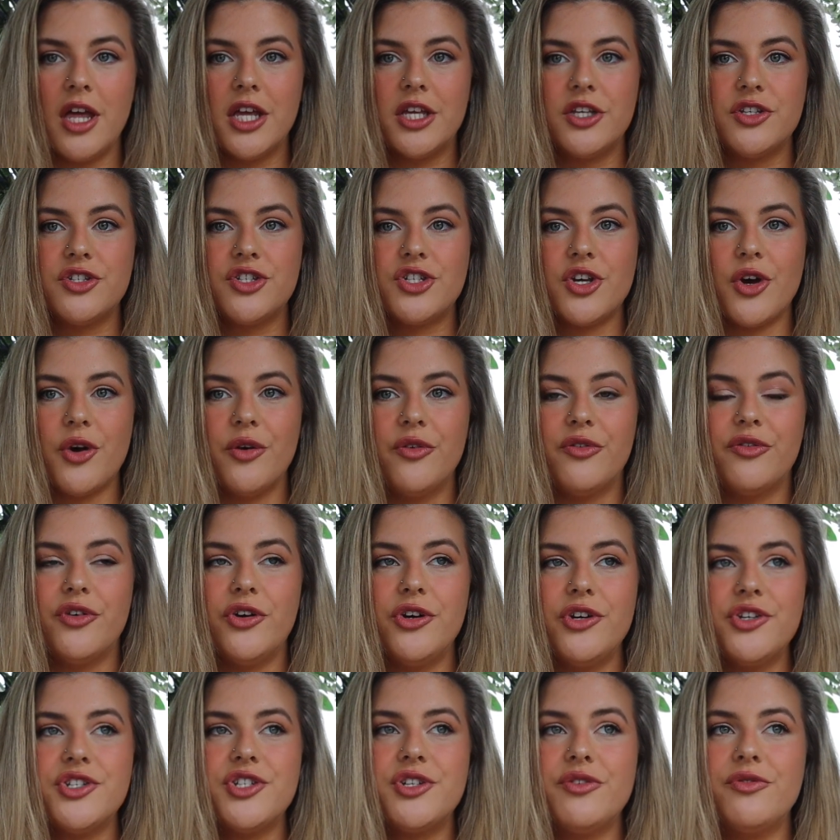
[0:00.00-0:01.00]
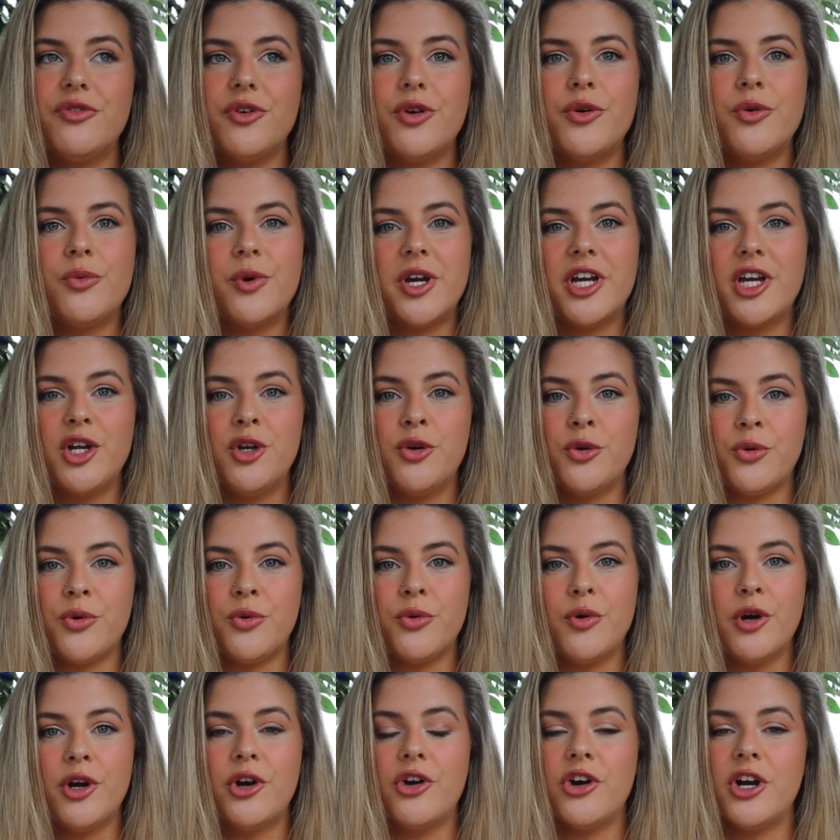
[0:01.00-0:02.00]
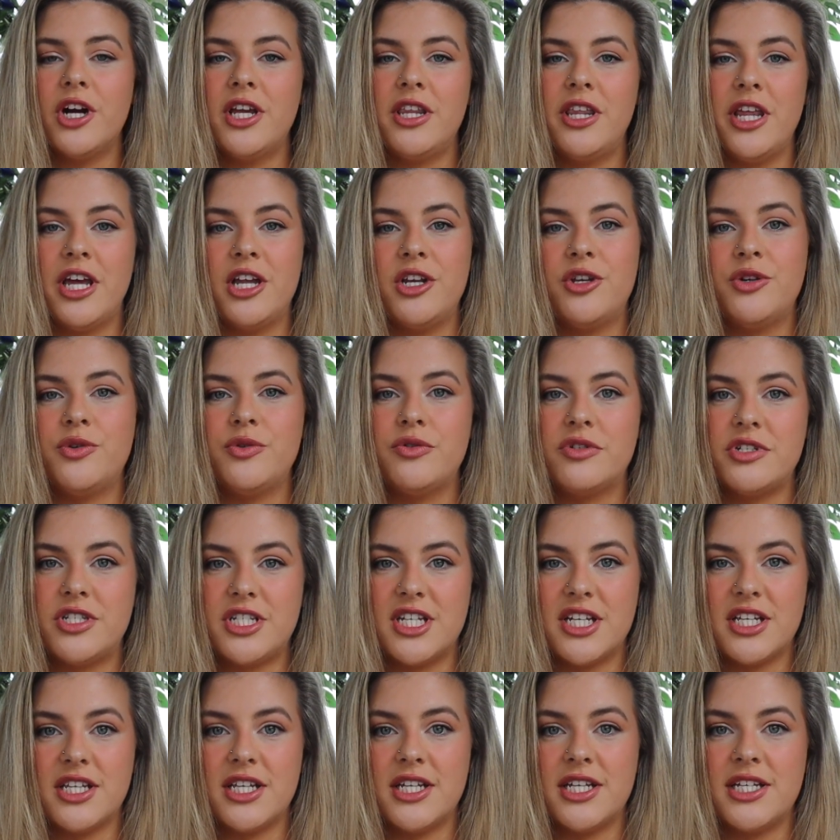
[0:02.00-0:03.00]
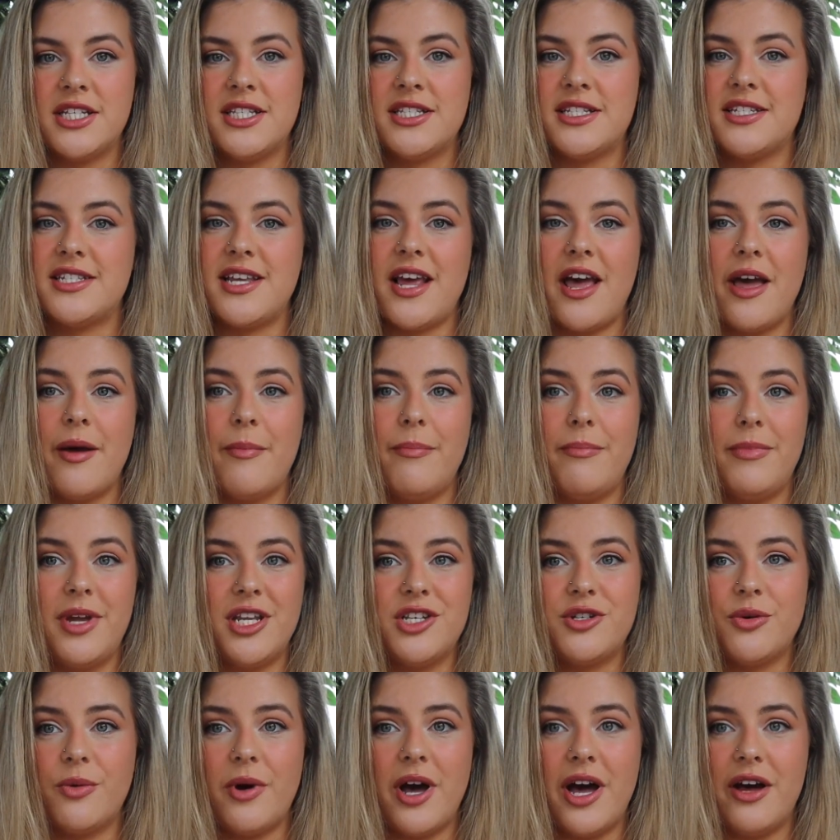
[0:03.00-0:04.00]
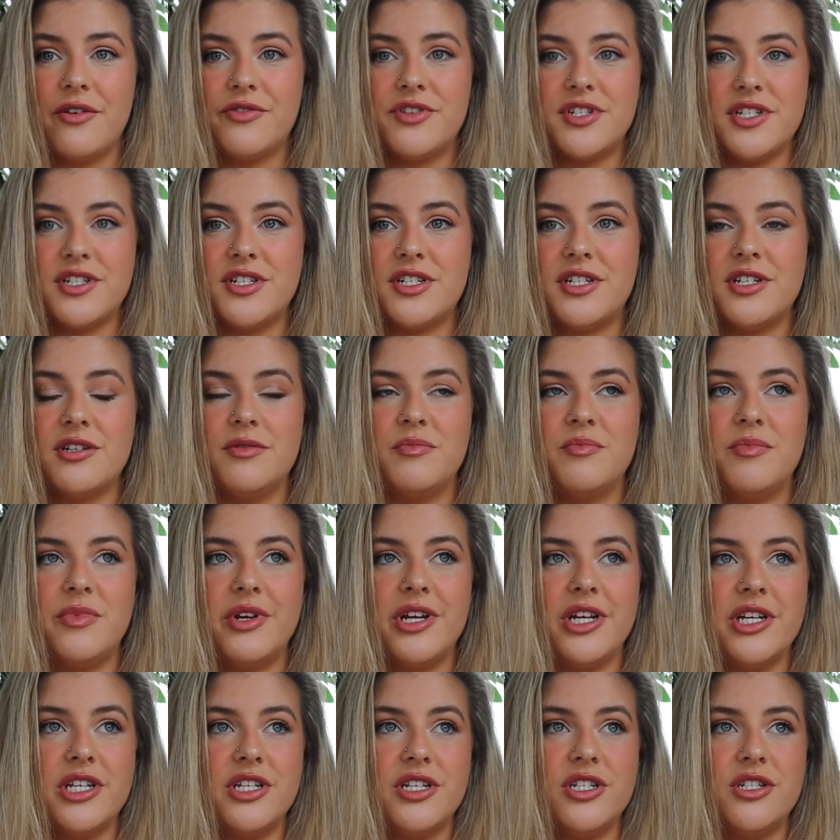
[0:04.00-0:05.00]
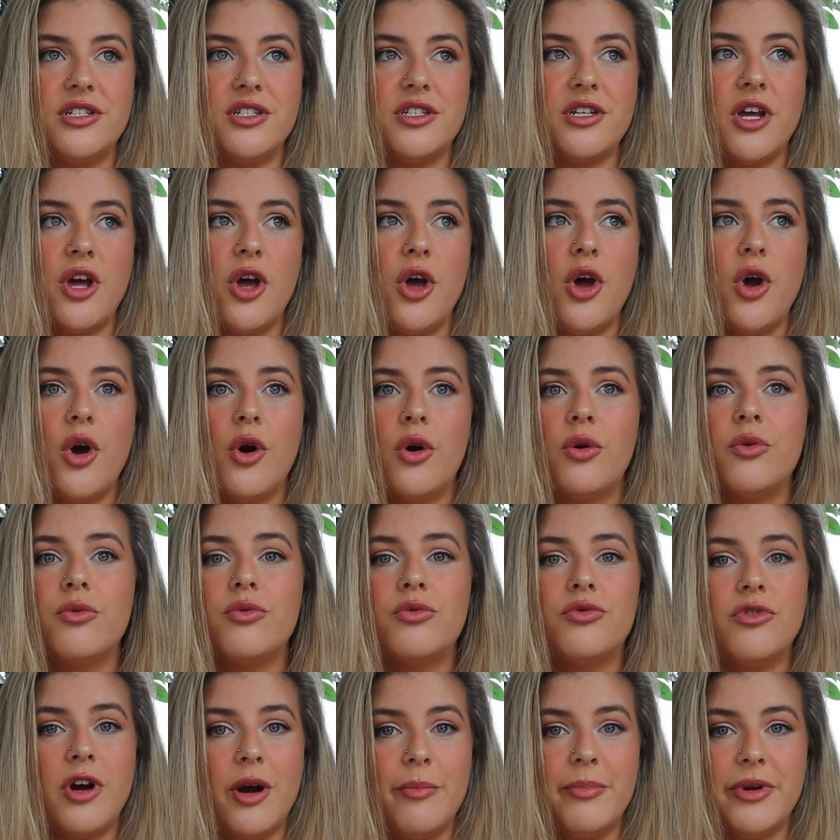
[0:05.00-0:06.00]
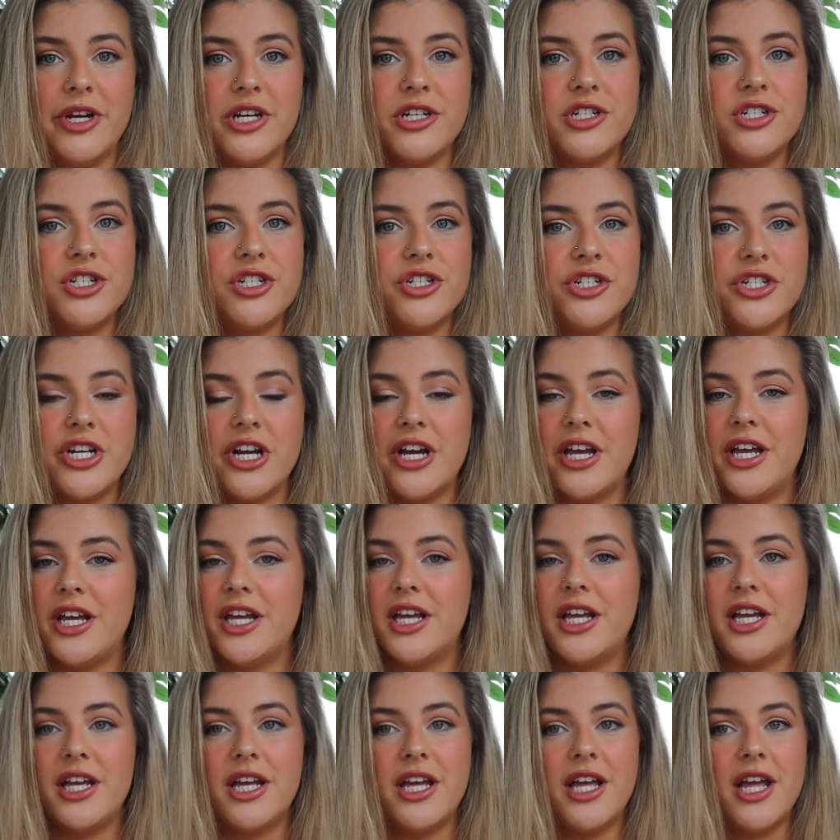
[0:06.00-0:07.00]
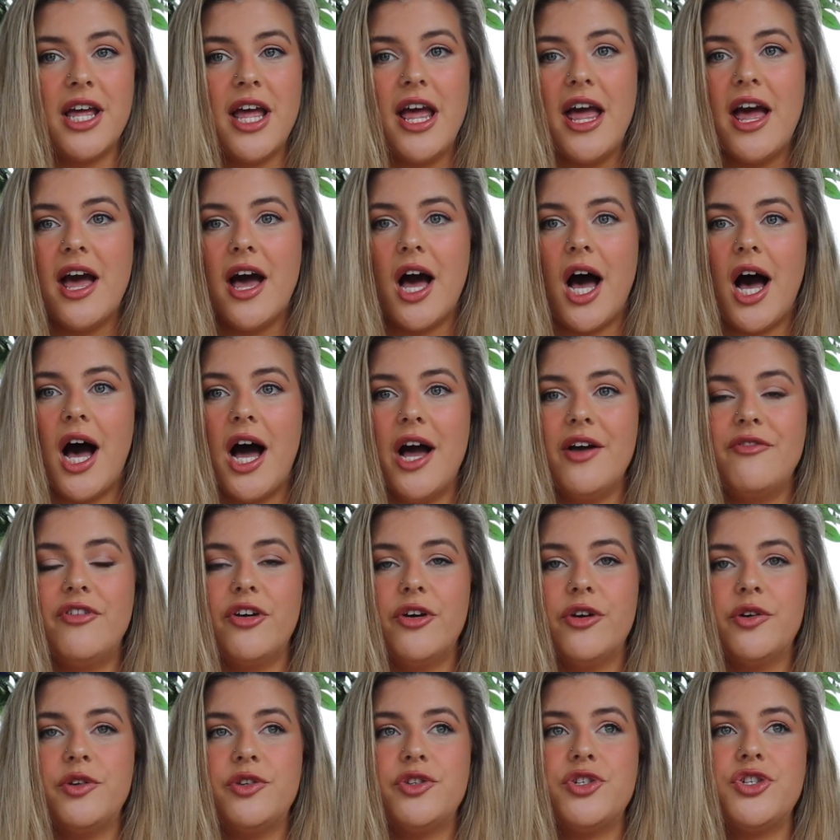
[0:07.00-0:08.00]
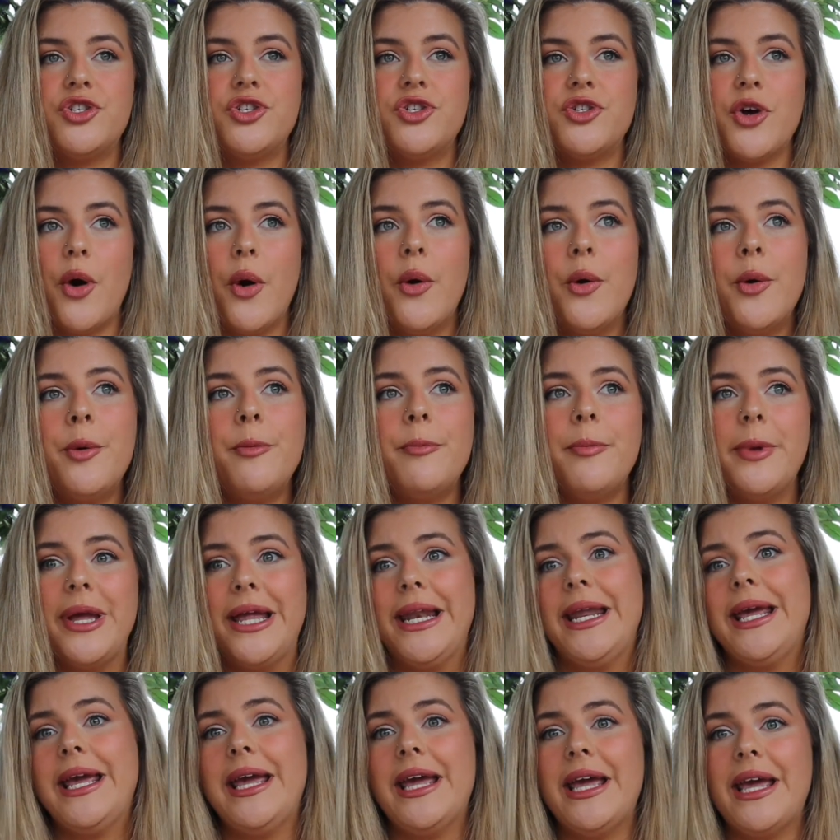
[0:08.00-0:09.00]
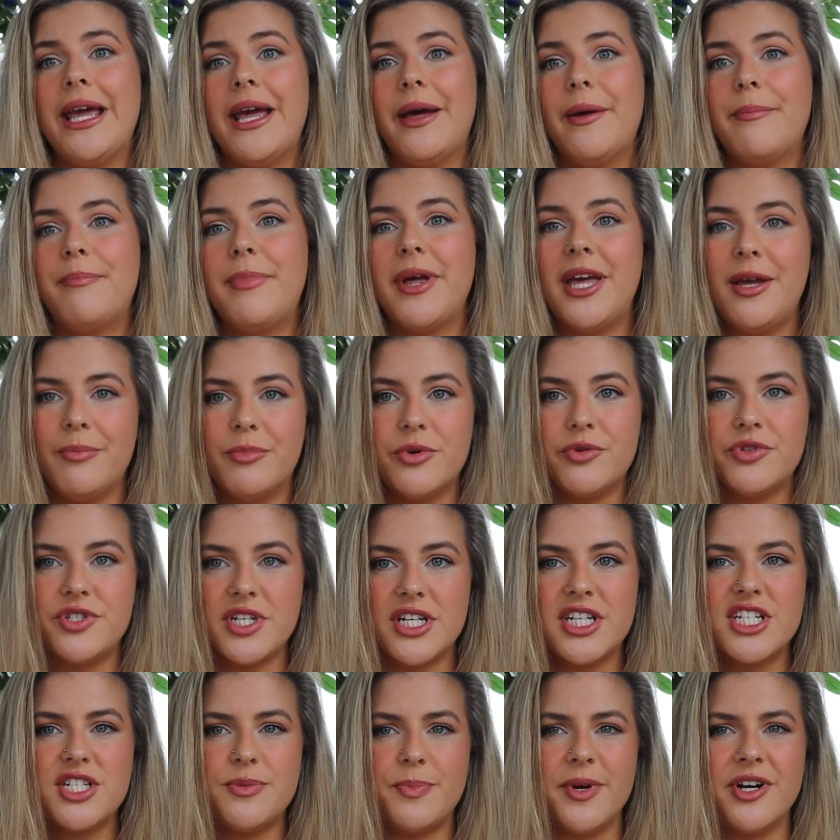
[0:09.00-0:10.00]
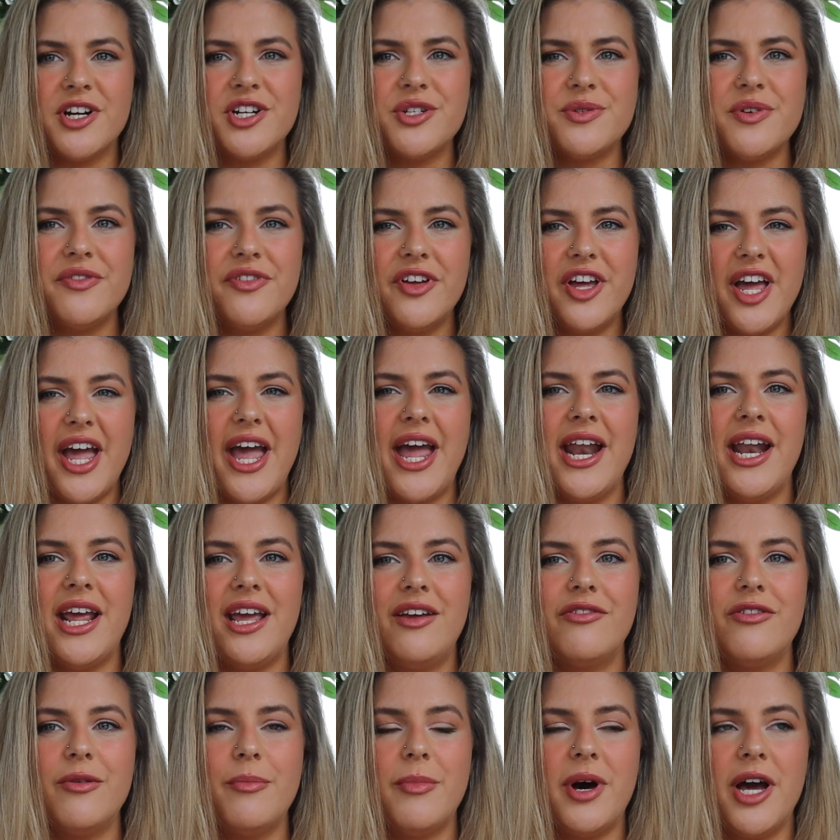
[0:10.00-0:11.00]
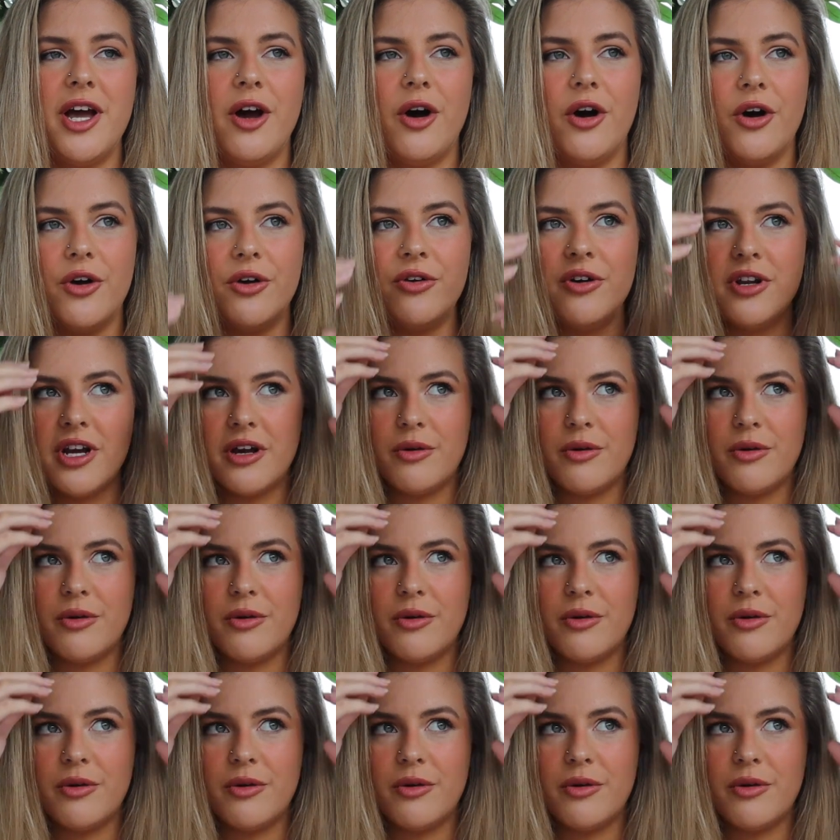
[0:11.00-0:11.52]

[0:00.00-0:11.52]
So first of all, we can all agree that New Zealand's mental health system is rubbish. I've heard so many people's experience with it, and even my own.